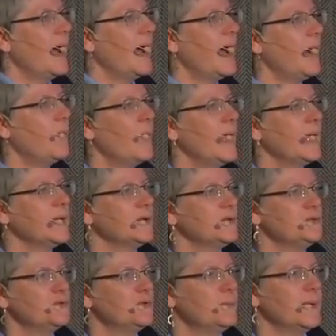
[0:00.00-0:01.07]
Are Waken
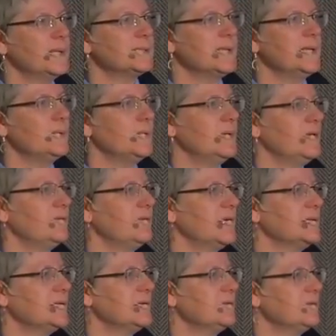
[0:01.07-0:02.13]
and Dormex equally
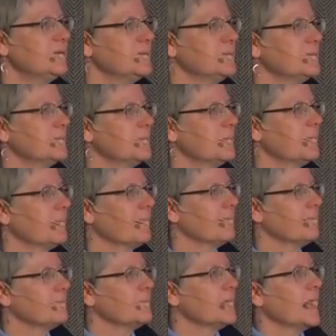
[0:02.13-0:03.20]
effective?
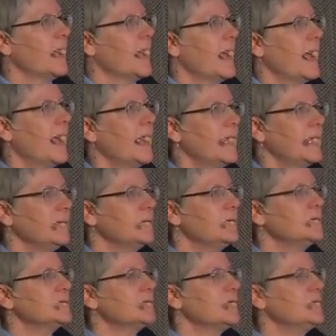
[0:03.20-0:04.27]
And
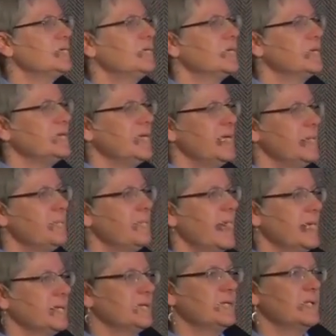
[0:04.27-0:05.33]
also to look at the
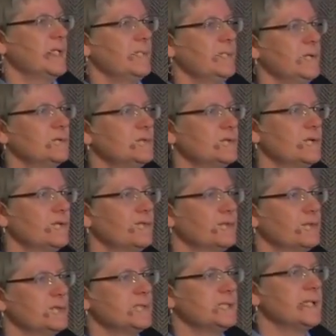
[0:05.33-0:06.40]
impact of the chemicals on
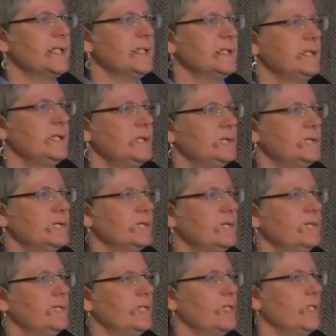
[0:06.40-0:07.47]
fruit set, yield,
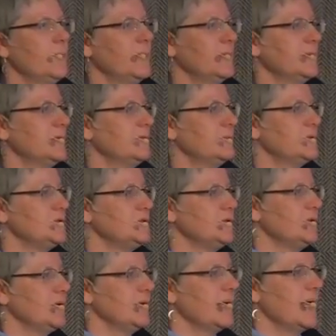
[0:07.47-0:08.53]
variability of
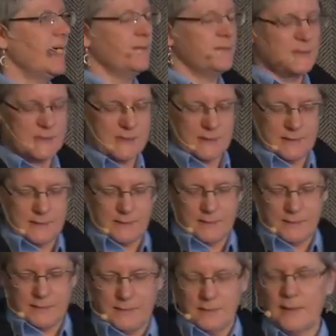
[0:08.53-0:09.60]
maturity at harvest,
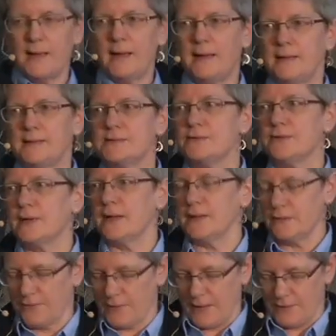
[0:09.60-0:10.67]
and the
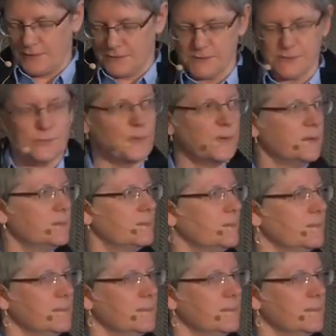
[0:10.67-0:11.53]
length of harvest as well.